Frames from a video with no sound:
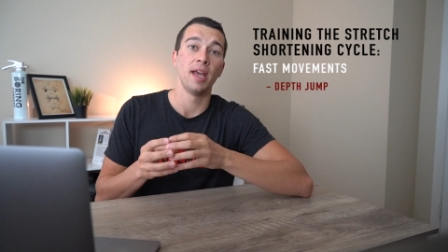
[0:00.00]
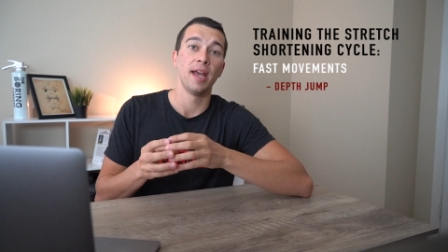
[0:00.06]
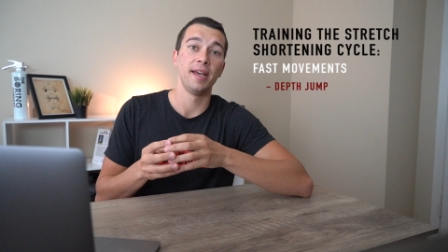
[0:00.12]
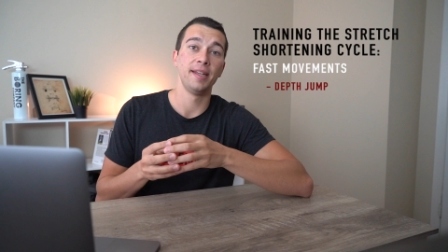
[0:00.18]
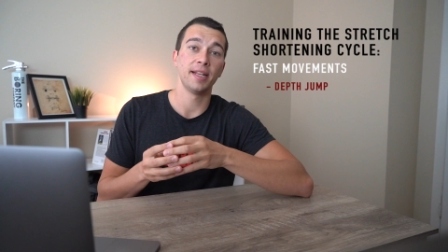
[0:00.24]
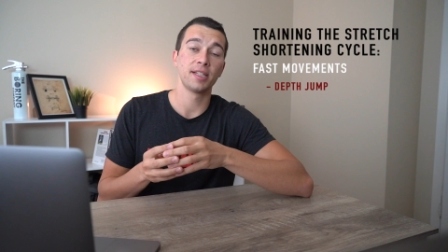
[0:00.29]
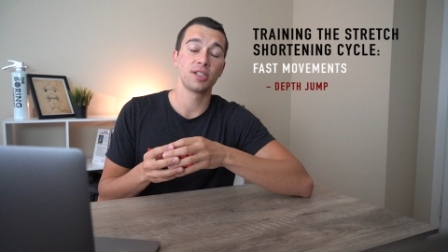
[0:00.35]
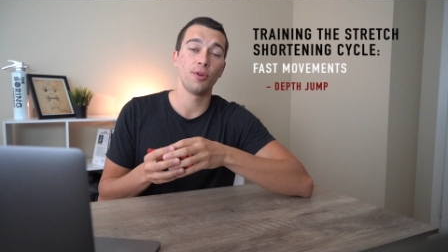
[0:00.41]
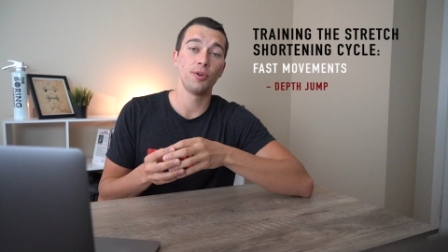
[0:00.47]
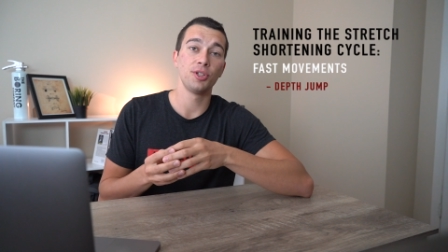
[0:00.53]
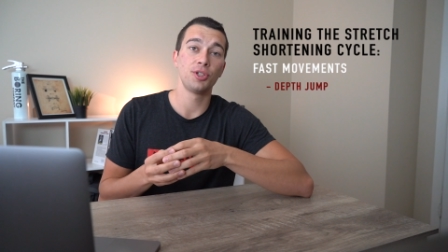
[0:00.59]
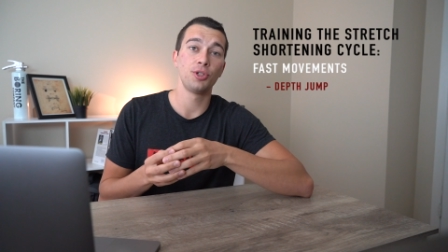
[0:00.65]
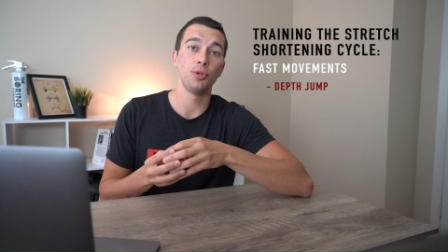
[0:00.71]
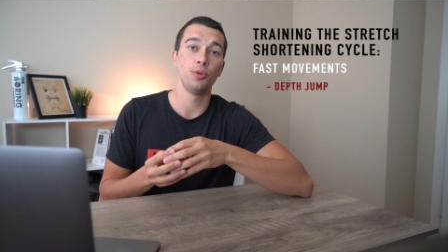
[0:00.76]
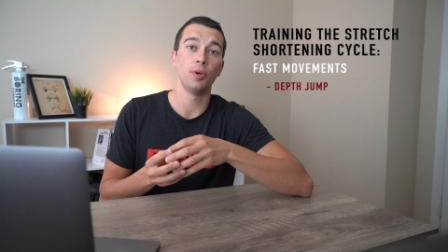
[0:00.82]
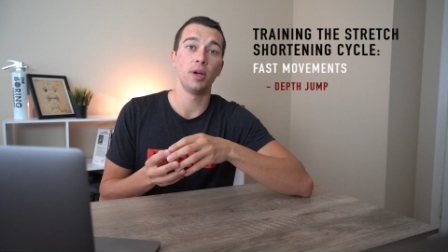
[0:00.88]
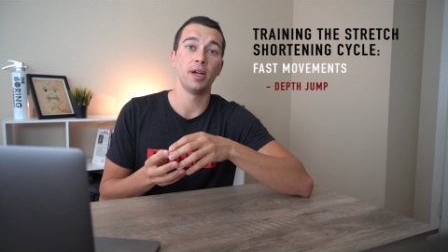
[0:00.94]
and that's going
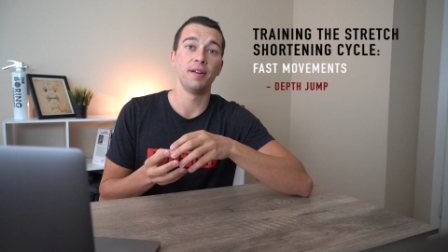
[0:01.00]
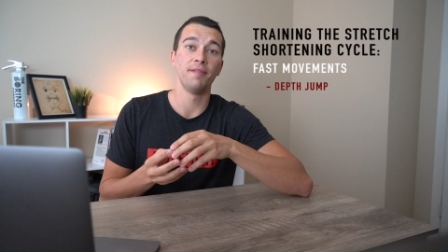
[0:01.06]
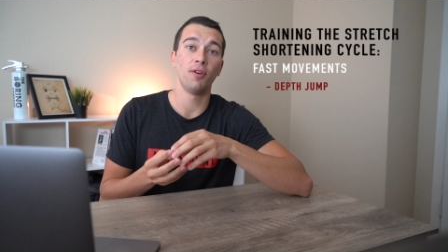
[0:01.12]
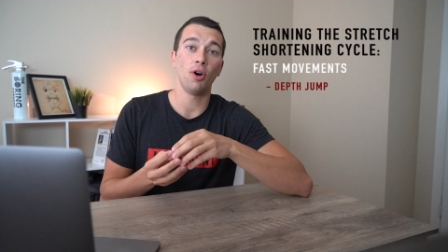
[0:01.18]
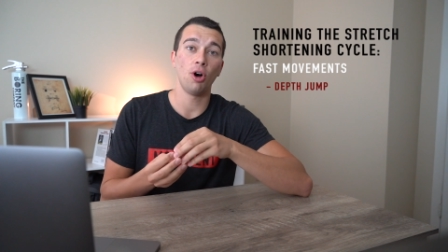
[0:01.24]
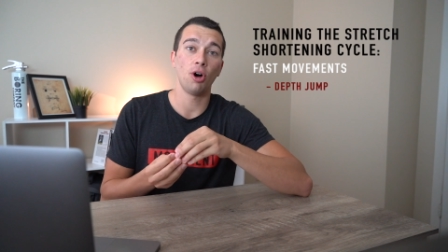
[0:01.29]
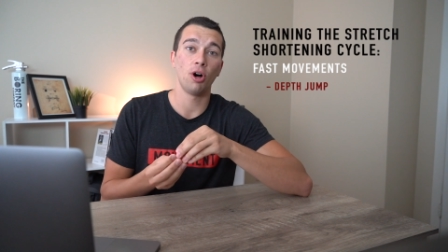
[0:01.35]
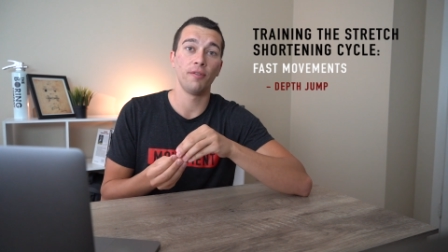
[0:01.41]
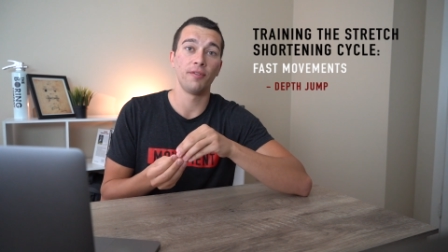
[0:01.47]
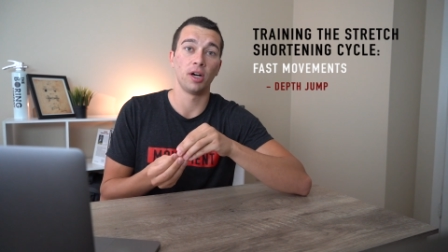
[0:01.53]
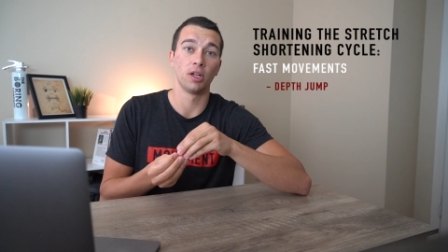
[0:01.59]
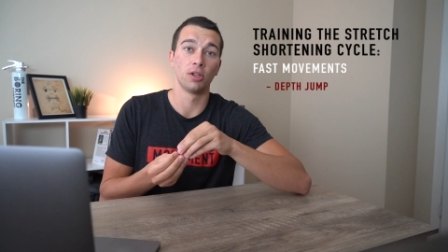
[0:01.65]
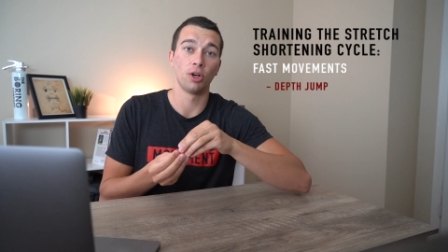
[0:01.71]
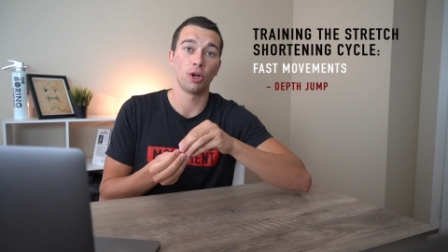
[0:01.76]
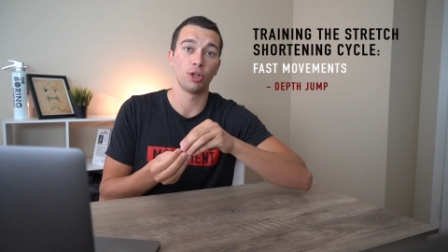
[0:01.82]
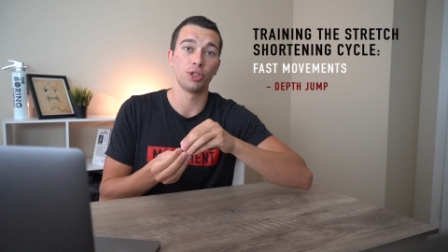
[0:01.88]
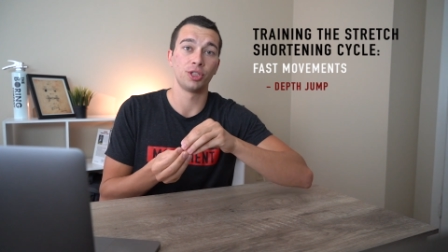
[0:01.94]
to involve a
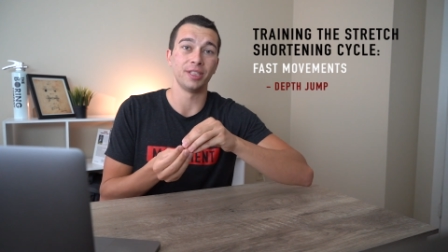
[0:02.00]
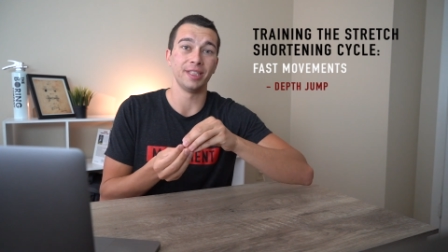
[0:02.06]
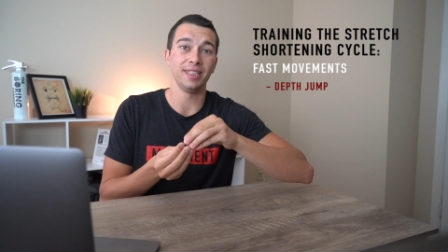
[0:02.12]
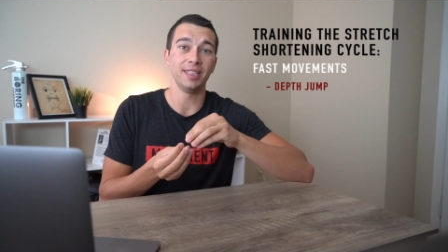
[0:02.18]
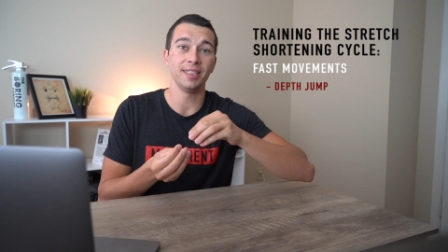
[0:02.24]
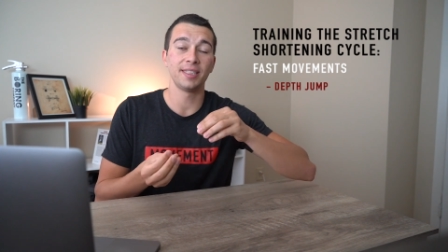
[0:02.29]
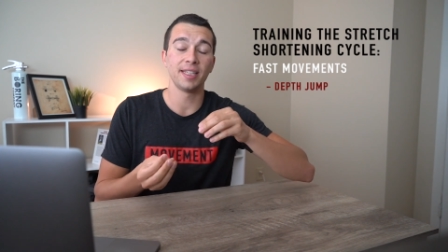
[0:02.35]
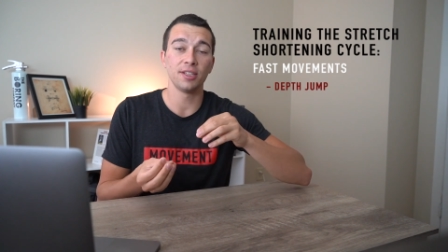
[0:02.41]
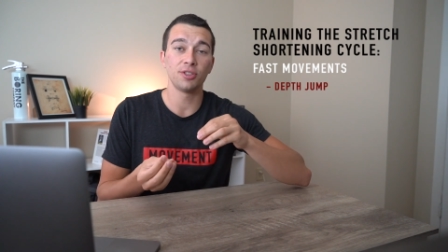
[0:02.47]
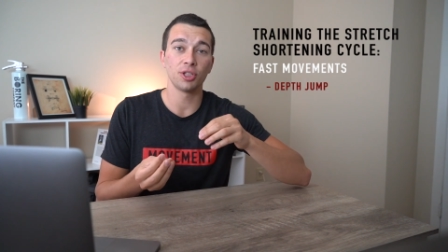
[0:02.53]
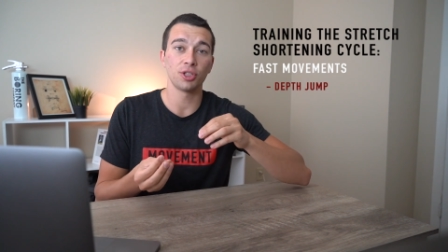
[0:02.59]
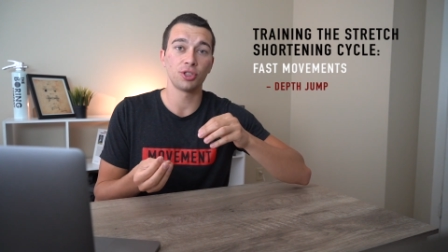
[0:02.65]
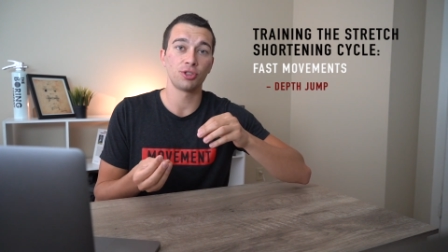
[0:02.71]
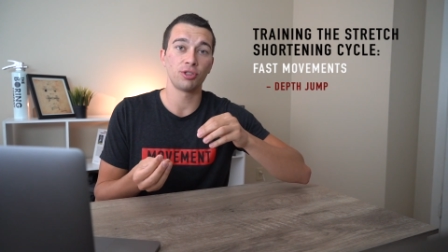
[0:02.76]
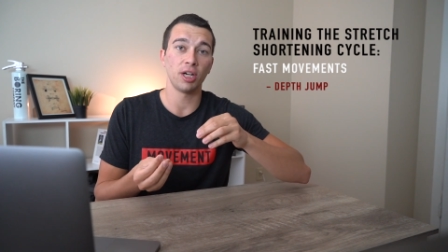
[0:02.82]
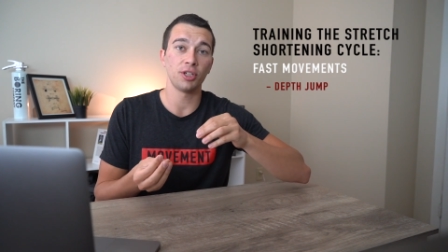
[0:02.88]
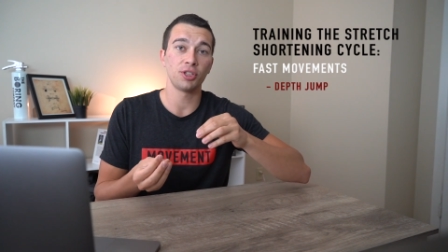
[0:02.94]
large eccentric
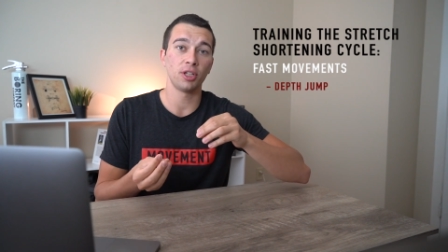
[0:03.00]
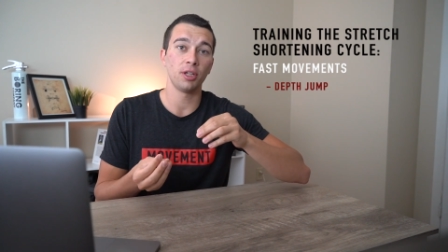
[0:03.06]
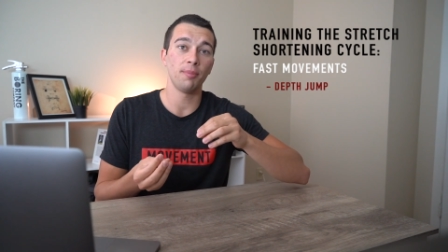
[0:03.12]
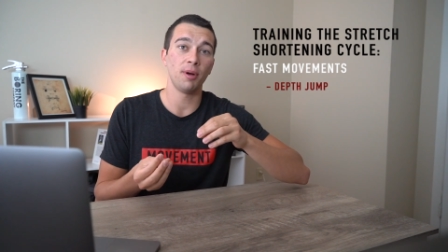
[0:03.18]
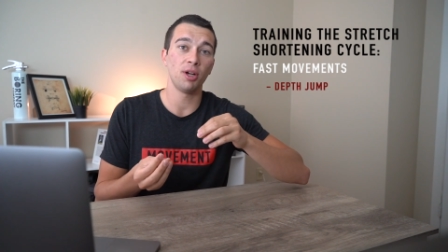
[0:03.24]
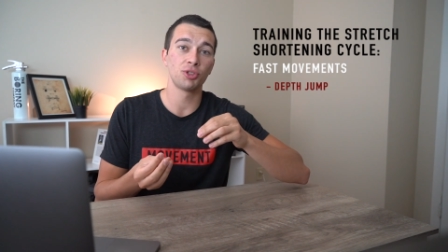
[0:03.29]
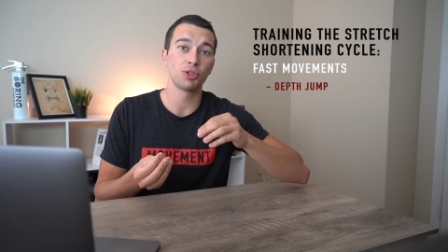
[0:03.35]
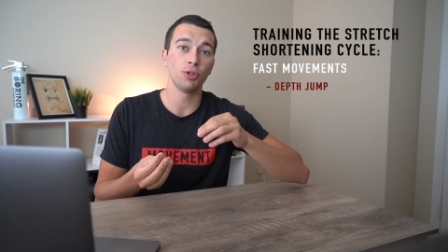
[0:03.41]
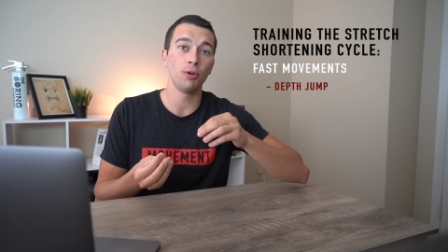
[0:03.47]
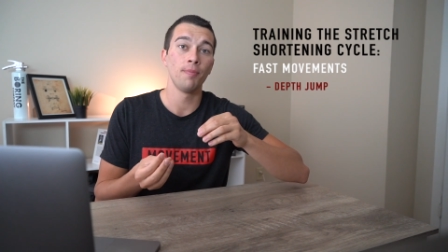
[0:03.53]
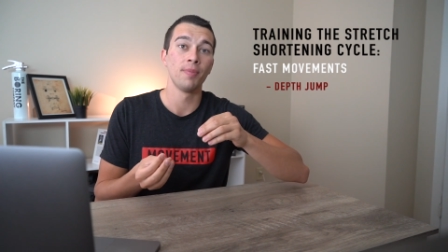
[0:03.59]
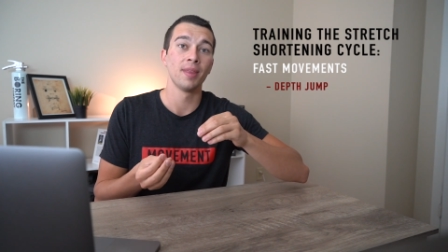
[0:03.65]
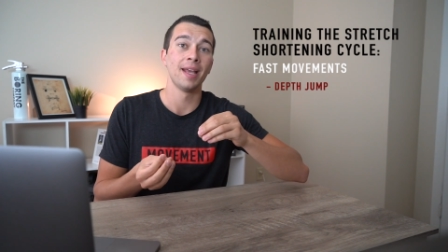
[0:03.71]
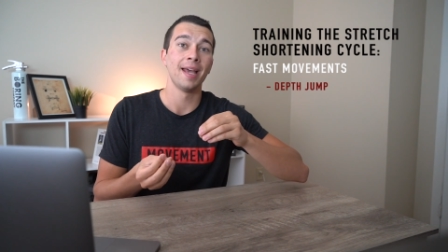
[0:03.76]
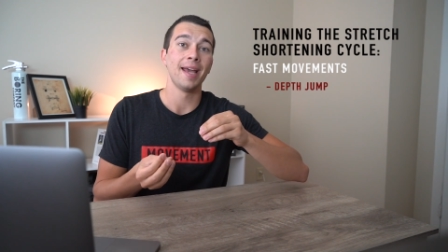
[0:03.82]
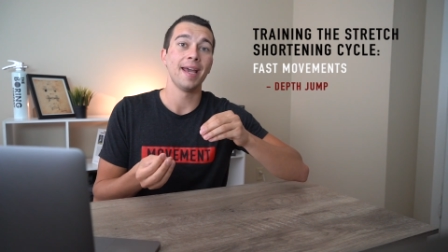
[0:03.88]
stretch on the muscle